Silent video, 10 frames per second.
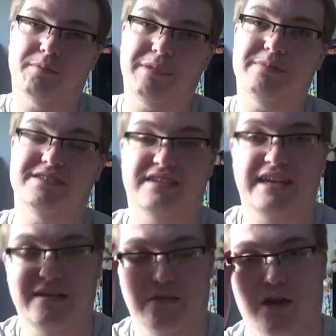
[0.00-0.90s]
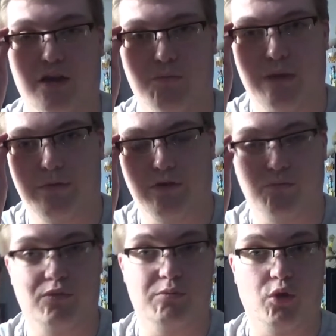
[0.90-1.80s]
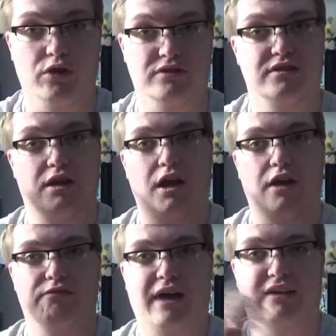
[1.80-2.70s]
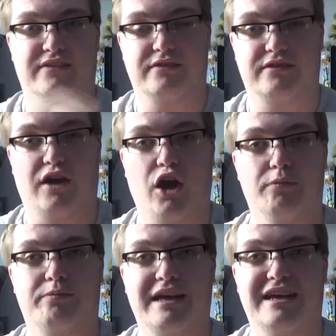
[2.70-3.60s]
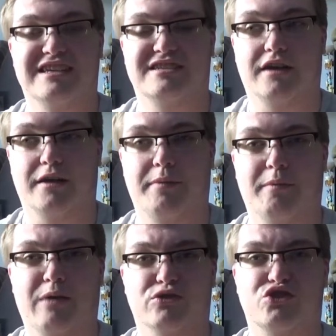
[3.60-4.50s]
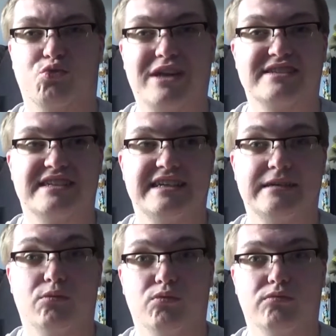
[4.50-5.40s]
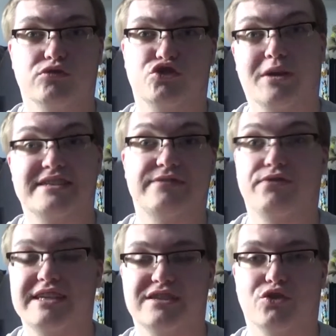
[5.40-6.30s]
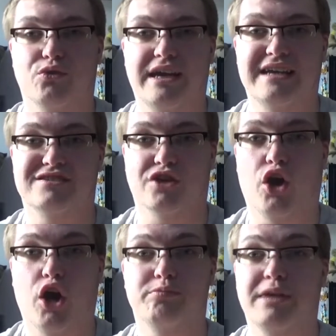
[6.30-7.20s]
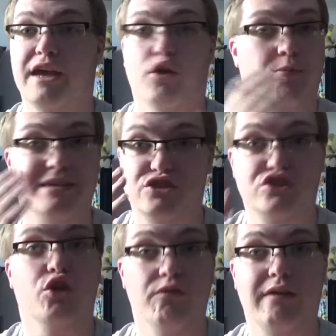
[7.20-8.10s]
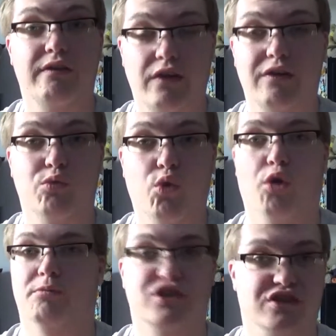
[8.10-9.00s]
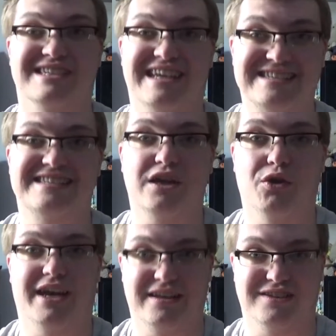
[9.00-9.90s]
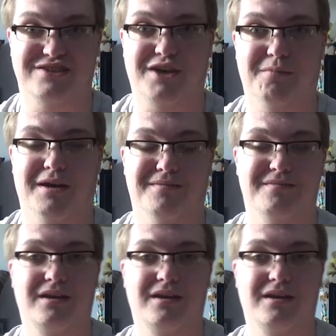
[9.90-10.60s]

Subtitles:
the BBC weather report that hopefully it's going to be about 20, 23 degrees, so hopefully it will be still very, very warm because it's still in the summer.